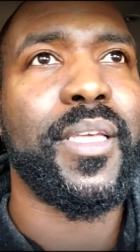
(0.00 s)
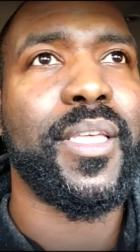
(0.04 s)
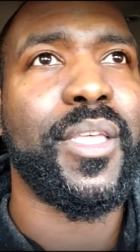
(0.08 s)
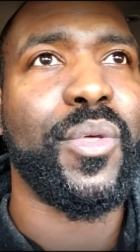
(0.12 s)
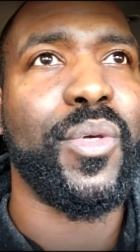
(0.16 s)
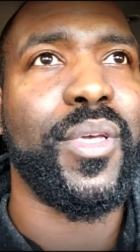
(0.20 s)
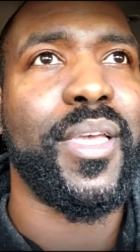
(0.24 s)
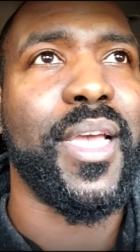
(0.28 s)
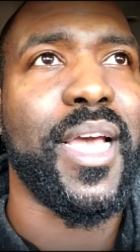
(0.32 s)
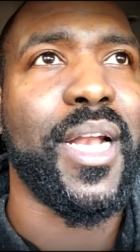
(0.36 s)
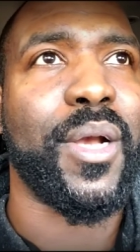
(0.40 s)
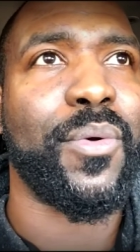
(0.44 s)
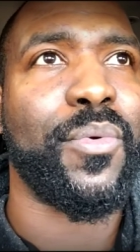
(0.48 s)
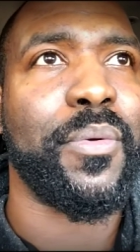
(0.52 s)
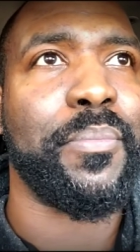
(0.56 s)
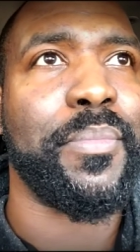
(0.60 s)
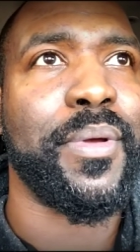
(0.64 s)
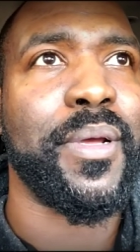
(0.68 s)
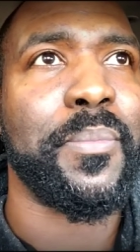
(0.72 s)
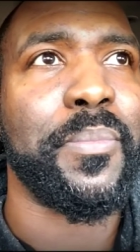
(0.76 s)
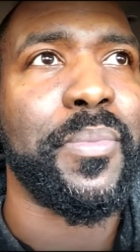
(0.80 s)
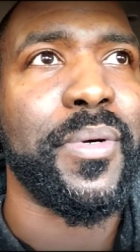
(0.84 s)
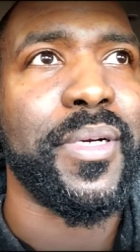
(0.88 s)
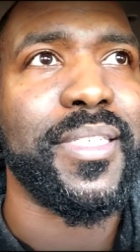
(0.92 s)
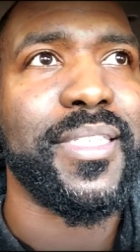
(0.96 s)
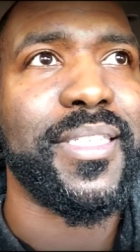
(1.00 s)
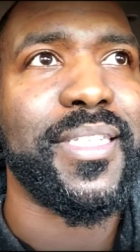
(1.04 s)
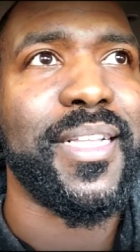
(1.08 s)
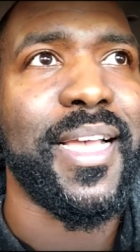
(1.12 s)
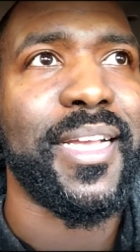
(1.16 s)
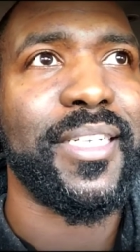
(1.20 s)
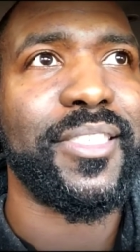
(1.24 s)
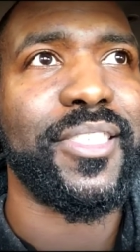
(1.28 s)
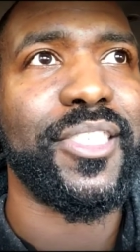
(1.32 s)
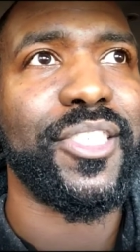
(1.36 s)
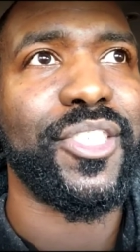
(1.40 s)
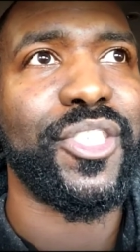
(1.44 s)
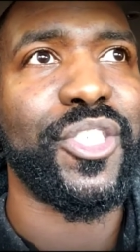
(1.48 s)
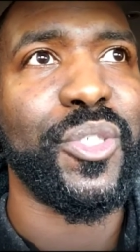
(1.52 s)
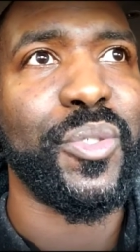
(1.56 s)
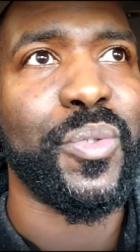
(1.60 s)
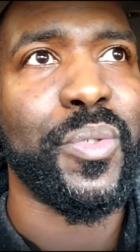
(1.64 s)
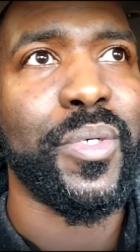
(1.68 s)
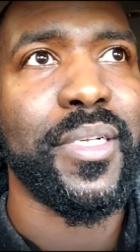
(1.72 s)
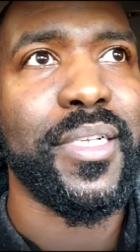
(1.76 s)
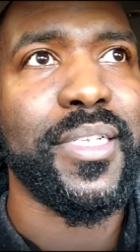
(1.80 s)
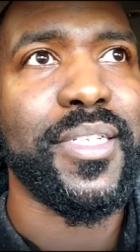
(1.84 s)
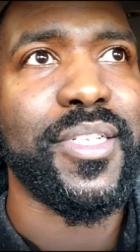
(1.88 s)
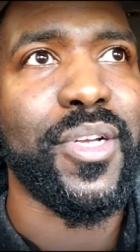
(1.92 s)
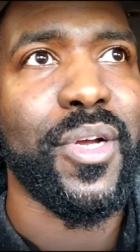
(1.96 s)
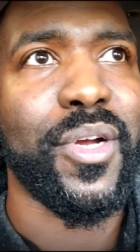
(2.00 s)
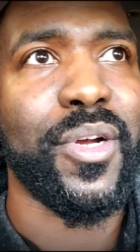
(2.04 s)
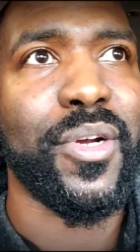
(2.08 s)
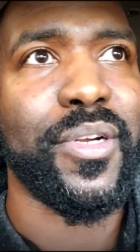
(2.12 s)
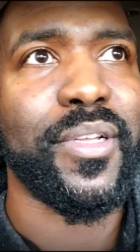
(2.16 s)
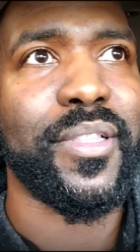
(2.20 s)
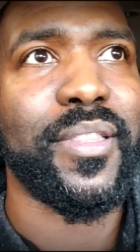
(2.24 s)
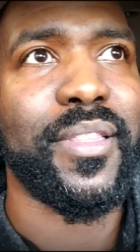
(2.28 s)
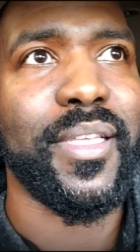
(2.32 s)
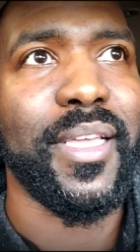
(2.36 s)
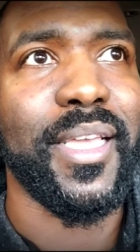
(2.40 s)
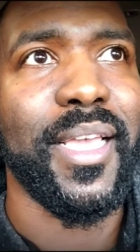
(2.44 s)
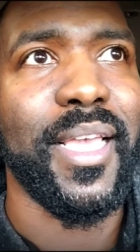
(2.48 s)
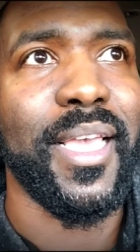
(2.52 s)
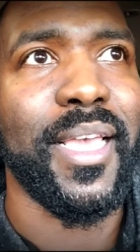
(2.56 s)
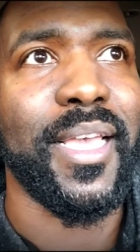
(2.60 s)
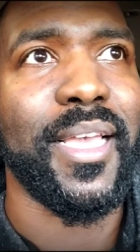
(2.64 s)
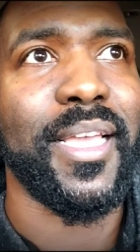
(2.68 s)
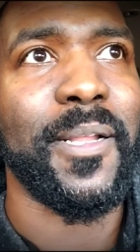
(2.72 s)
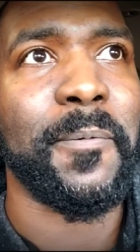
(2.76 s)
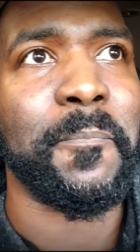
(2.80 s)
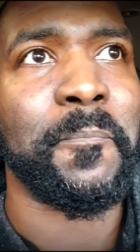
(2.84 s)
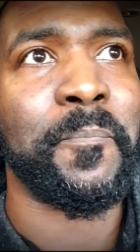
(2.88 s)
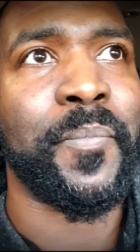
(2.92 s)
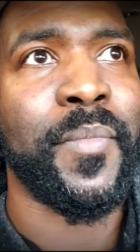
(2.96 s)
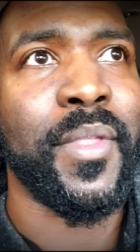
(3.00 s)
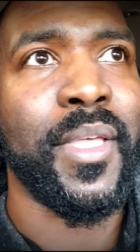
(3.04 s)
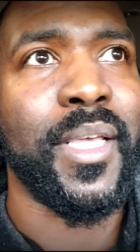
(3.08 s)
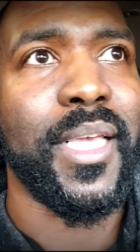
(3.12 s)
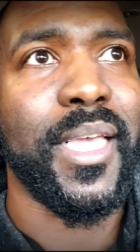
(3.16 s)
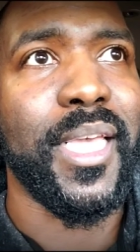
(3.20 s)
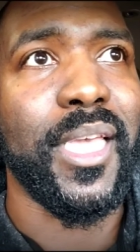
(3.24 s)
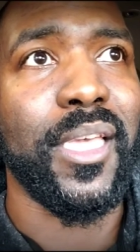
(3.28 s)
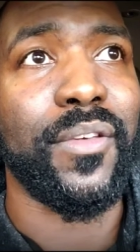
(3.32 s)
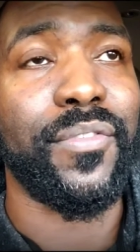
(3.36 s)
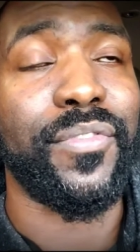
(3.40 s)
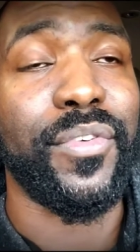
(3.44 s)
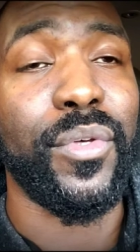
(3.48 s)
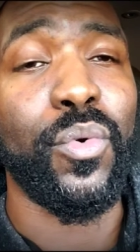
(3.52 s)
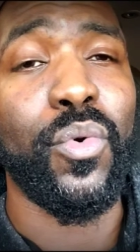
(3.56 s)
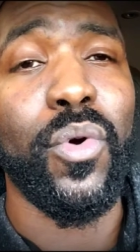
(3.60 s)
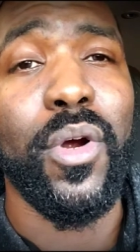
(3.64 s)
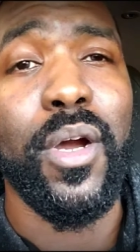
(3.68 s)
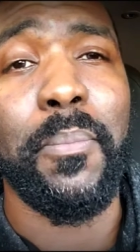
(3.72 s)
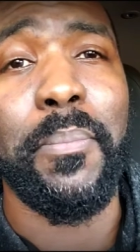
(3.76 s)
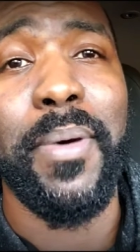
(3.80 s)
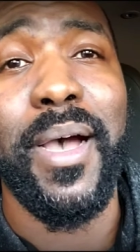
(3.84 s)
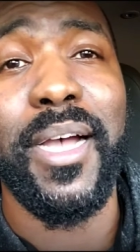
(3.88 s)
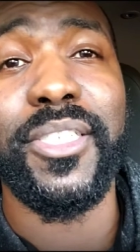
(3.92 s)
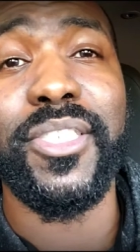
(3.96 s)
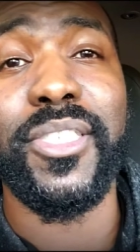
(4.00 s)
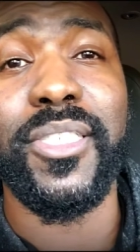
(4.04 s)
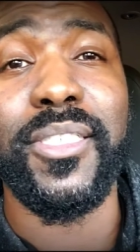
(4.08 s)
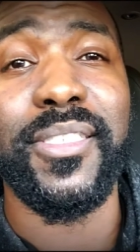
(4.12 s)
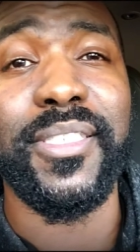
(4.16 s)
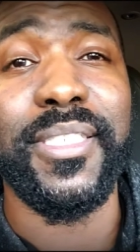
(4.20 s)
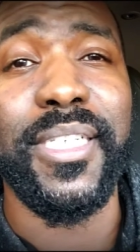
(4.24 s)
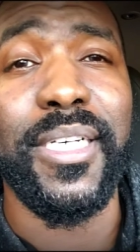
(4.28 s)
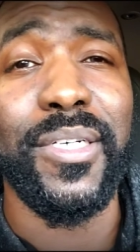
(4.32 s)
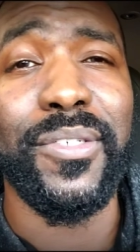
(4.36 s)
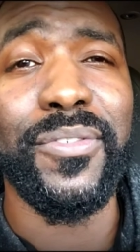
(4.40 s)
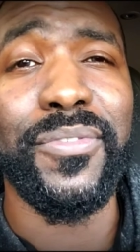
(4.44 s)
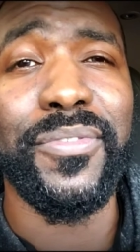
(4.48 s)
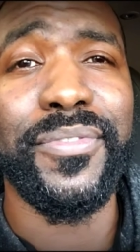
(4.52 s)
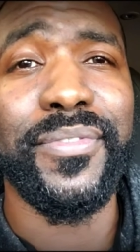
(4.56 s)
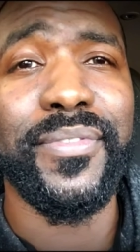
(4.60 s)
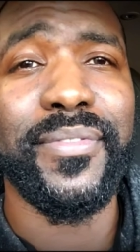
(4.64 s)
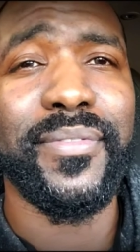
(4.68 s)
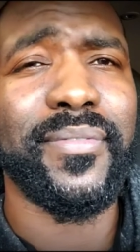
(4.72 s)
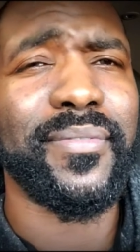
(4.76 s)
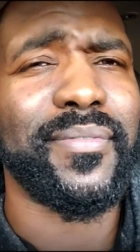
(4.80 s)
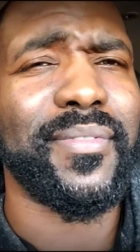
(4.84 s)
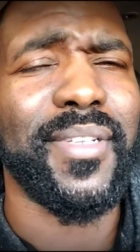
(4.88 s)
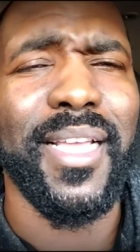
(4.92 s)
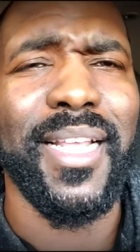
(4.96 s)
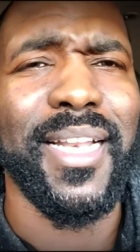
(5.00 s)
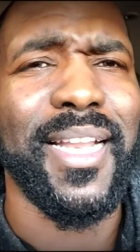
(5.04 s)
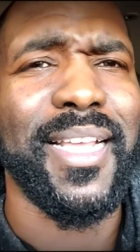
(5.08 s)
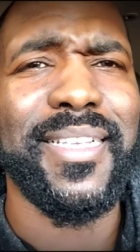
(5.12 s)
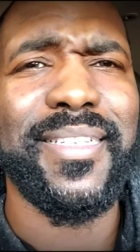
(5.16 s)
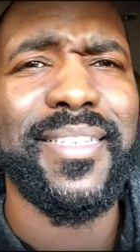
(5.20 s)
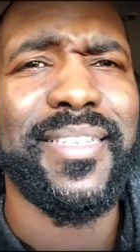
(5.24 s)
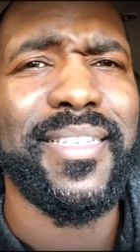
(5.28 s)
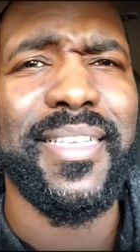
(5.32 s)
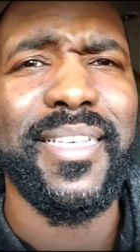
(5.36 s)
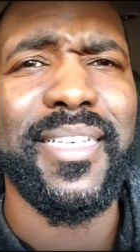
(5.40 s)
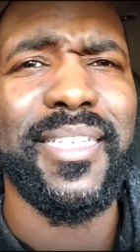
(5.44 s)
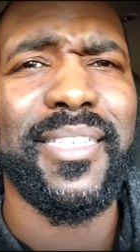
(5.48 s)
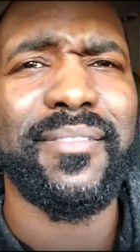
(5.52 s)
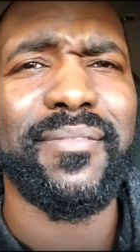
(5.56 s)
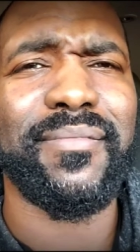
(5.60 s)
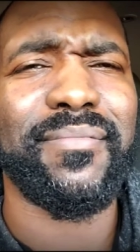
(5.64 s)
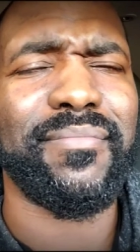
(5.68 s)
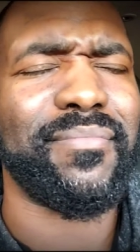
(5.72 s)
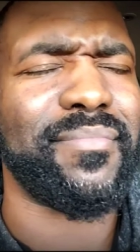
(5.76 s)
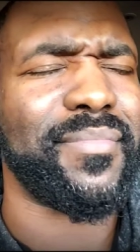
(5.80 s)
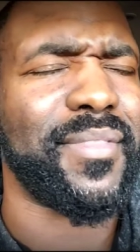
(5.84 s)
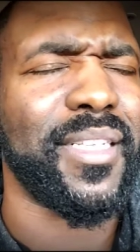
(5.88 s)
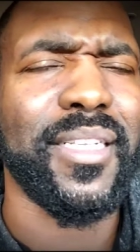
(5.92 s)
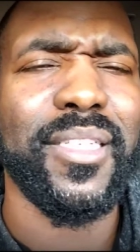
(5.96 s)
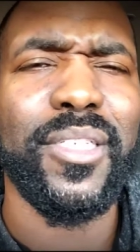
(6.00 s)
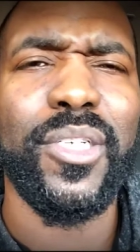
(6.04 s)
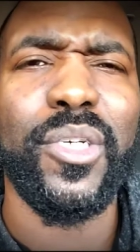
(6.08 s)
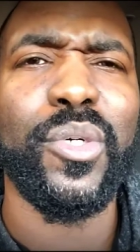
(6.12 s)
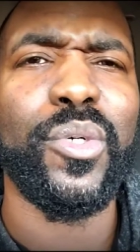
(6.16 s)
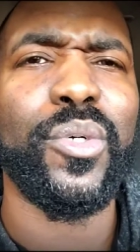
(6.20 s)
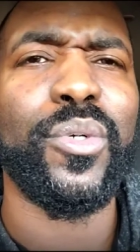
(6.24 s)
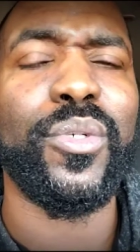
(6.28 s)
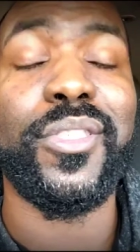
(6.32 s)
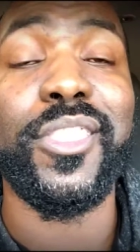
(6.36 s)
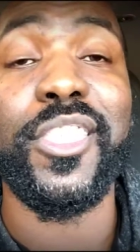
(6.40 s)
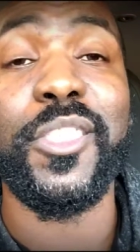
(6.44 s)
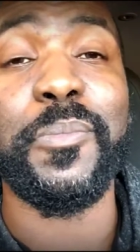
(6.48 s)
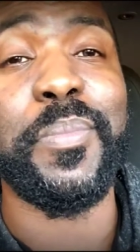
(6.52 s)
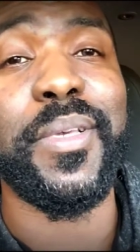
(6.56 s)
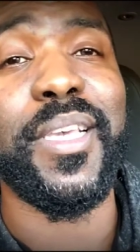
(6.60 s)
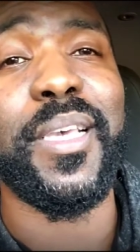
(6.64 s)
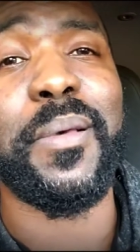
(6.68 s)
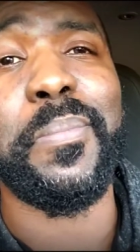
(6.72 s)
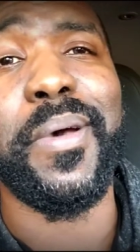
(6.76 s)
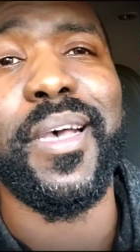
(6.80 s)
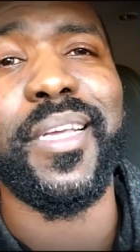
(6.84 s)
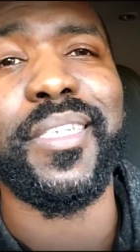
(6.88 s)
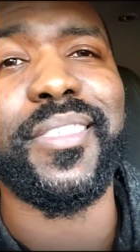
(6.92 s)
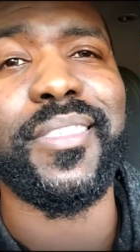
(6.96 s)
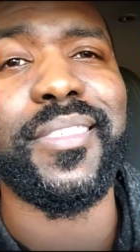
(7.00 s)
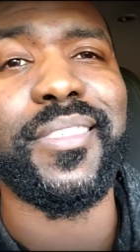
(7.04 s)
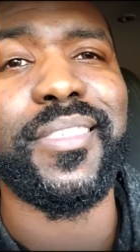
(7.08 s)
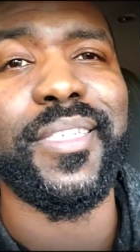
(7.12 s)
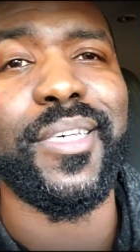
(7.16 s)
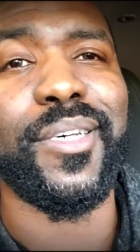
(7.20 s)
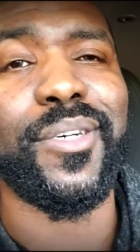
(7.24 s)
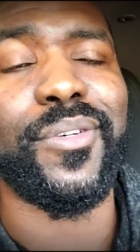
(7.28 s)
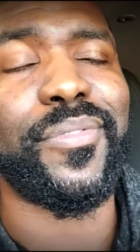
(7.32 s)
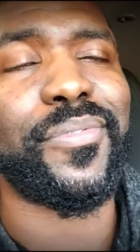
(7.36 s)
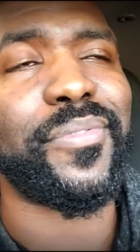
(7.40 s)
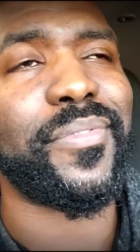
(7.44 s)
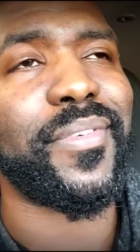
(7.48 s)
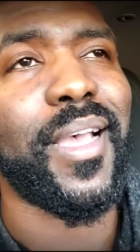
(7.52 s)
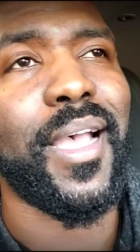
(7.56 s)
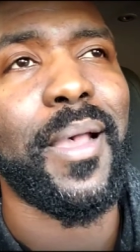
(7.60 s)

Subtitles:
you gotta remember, it's not just you on this earth, and if you are about yourself, and that's it, then cool, just be about yourself.